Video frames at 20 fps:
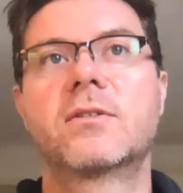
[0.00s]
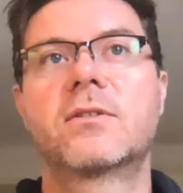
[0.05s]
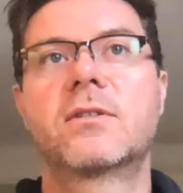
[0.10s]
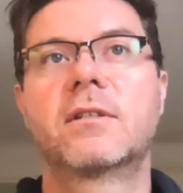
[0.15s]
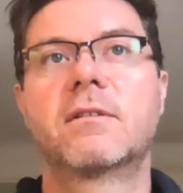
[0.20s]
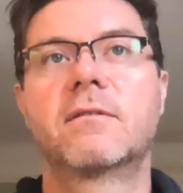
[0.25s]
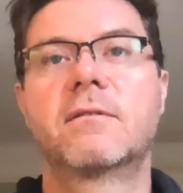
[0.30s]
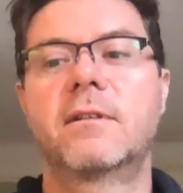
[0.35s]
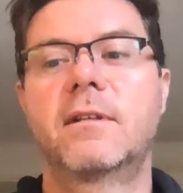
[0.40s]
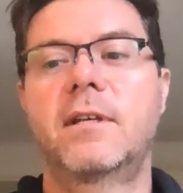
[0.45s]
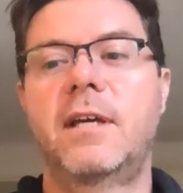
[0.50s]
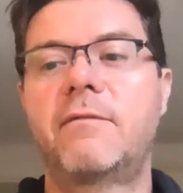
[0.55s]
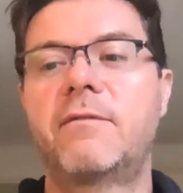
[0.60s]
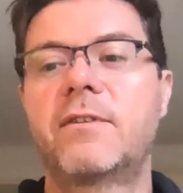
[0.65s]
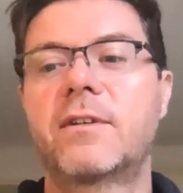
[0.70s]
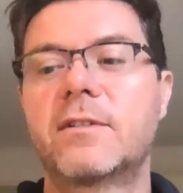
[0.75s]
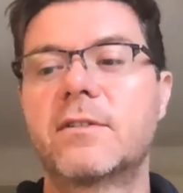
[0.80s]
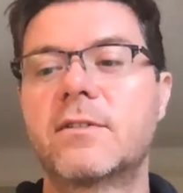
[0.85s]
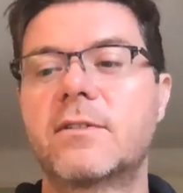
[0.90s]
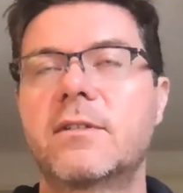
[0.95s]
and
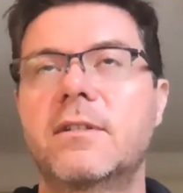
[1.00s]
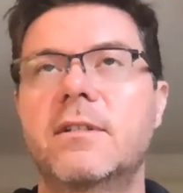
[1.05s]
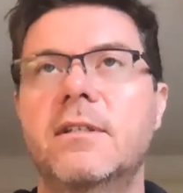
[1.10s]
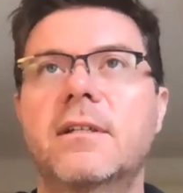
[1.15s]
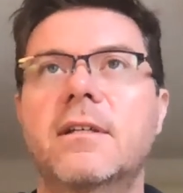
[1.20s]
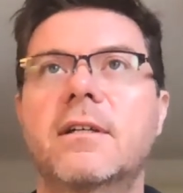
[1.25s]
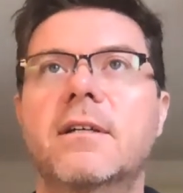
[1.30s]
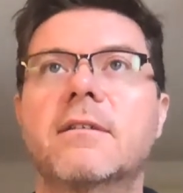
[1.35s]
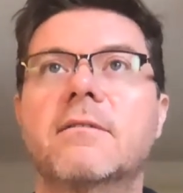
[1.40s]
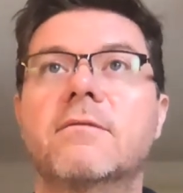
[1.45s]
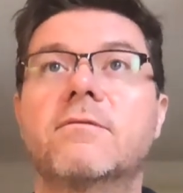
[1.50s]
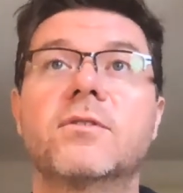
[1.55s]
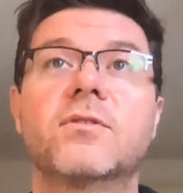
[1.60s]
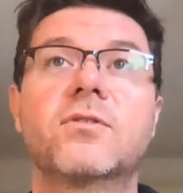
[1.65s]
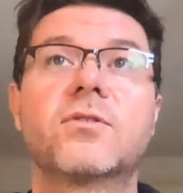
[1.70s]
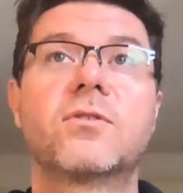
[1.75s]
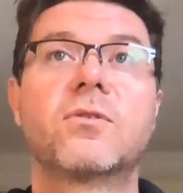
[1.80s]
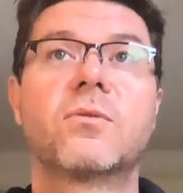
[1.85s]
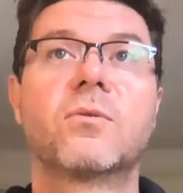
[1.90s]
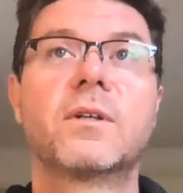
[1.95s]
efficacy of
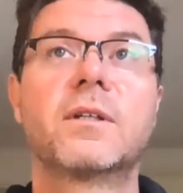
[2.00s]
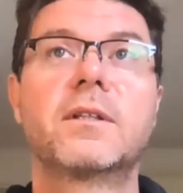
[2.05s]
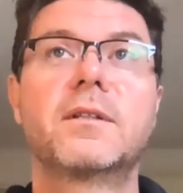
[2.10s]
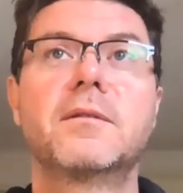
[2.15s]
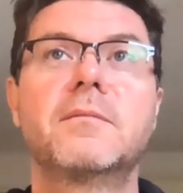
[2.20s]
restoring